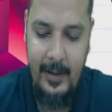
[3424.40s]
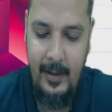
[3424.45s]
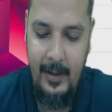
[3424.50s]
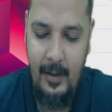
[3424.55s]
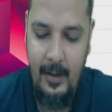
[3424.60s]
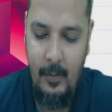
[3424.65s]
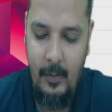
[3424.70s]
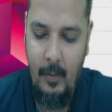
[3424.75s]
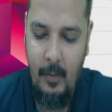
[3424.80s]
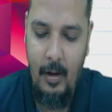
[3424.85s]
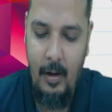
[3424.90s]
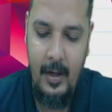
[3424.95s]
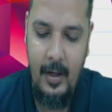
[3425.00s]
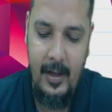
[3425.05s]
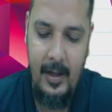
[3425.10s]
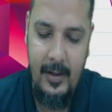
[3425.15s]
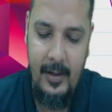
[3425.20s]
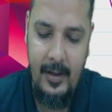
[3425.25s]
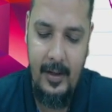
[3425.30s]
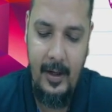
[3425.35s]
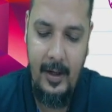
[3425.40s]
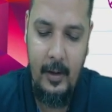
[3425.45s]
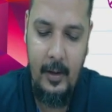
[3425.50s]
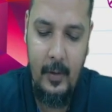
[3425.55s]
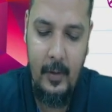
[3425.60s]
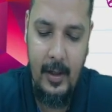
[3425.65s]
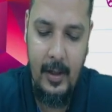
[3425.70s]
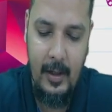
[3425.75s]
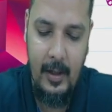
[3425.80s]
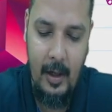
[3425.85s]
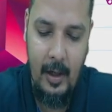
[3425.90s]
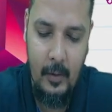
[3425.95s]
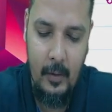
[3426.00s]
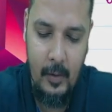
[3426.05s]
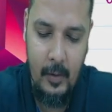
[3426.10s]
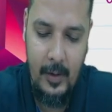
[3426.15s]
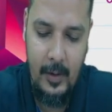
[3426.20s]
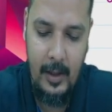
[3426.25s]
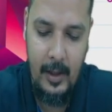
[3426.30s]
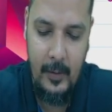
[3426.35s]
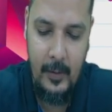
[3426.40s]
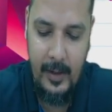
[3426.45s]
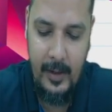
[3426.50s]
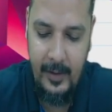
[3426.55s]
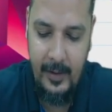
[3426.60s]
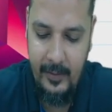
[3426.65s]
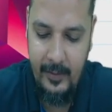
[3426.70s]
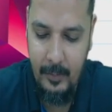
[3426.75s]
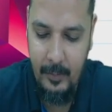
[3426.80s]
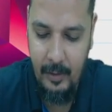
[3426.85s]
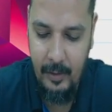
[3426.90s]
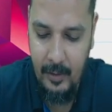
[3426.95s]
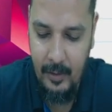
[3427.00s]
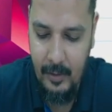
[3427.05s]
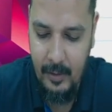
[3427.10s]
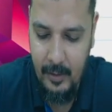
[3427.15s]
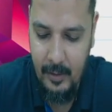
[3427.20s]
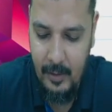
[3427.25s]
Now what are they trying to tell? How to calculate exemption?